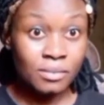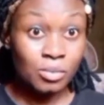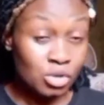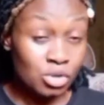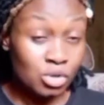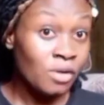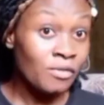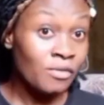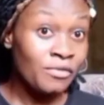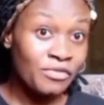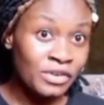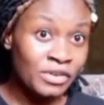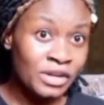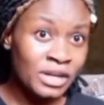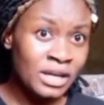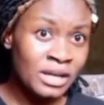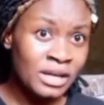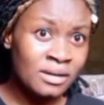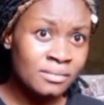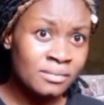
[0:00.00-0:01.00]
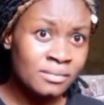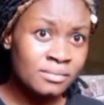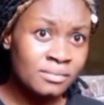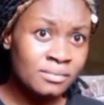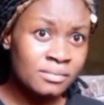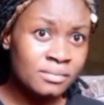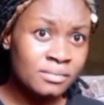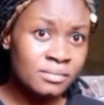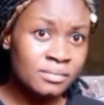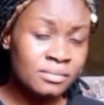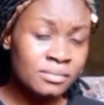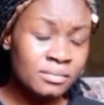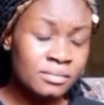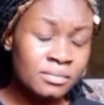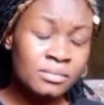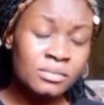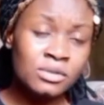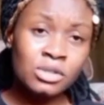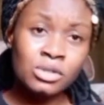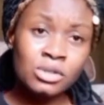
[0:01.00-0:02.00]
Musom Fini,
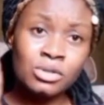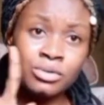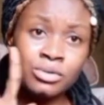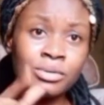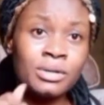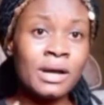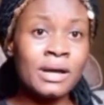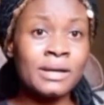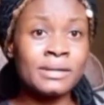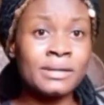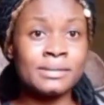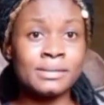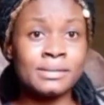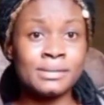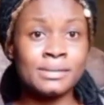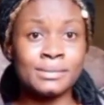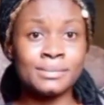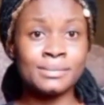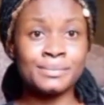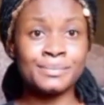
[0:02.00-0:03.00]
you guys,